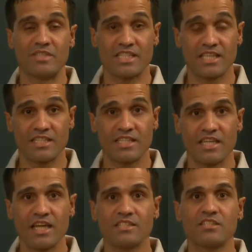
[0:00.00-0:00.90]
Vicente
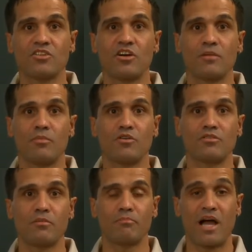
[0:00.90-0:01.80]
Diaz, to talk
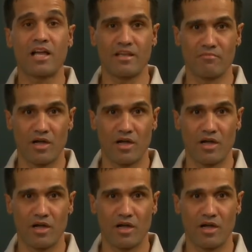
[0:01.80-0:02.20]
about banking